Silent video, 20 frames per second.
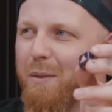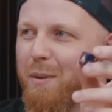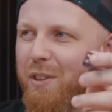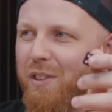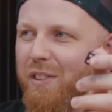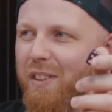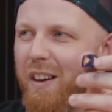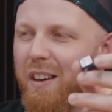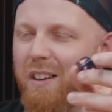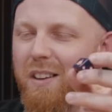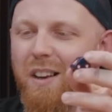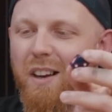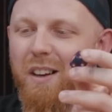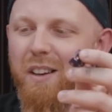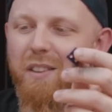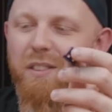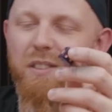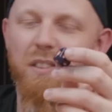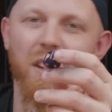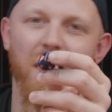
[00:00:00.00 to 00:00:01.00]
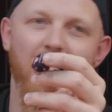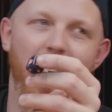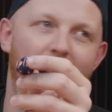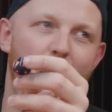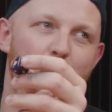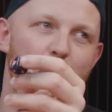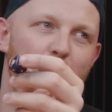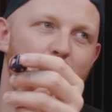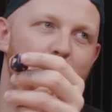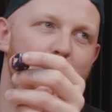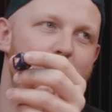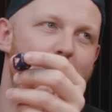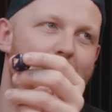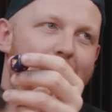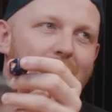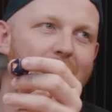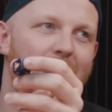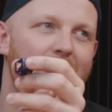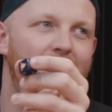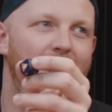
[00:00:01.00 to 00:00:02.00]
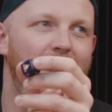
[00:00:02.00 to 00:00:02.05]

which is our colours, and we ordered matte.